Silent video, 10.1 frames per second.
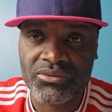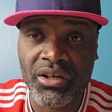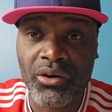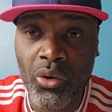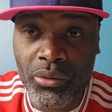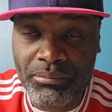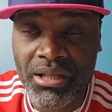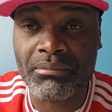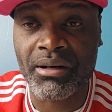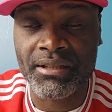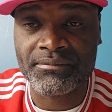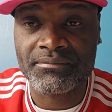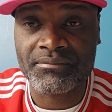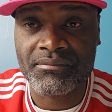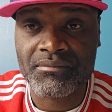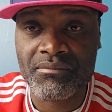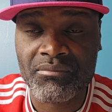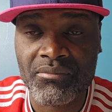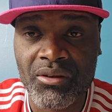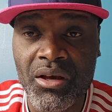You're your own big man.
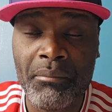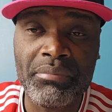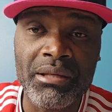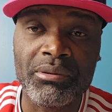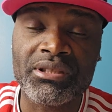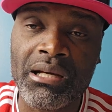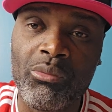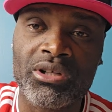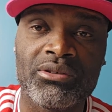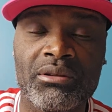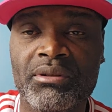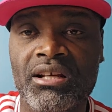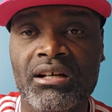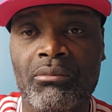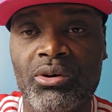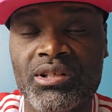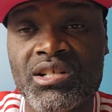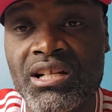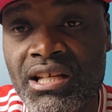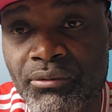People, tell me what you think about
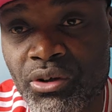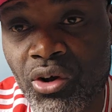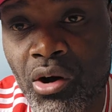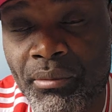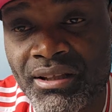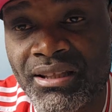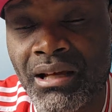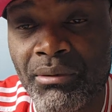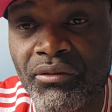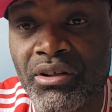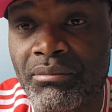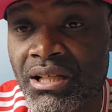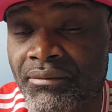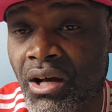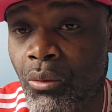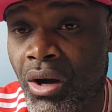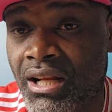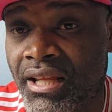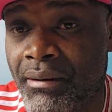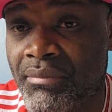this. Leave in a comment. Tell me if you believe that
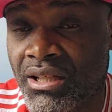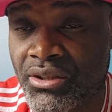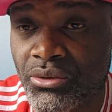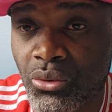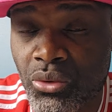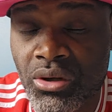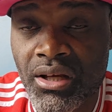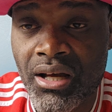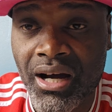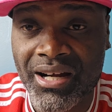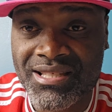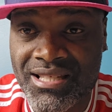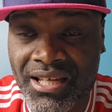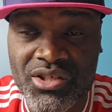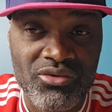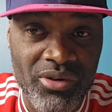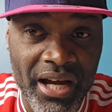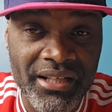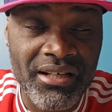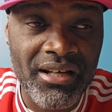what Liam Bailey do or say is
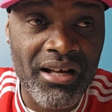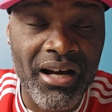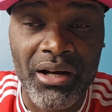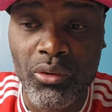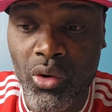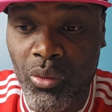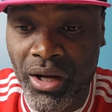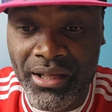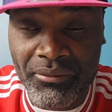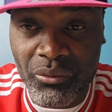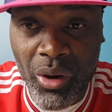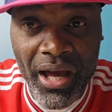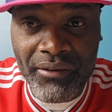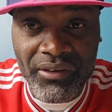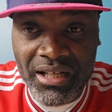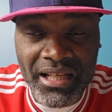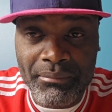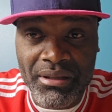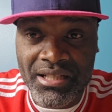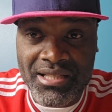right. Or whatever
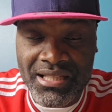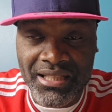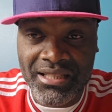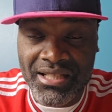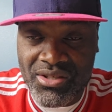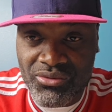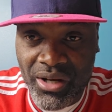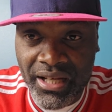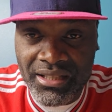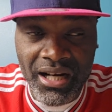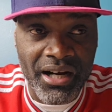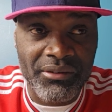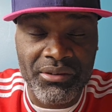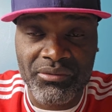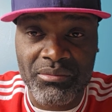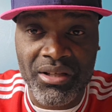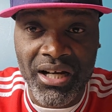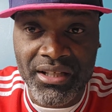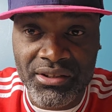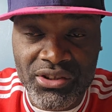Liam Bailey stated is right. Or if I'm
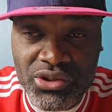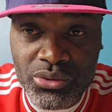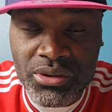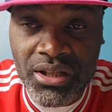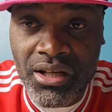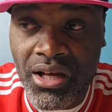talking the truth.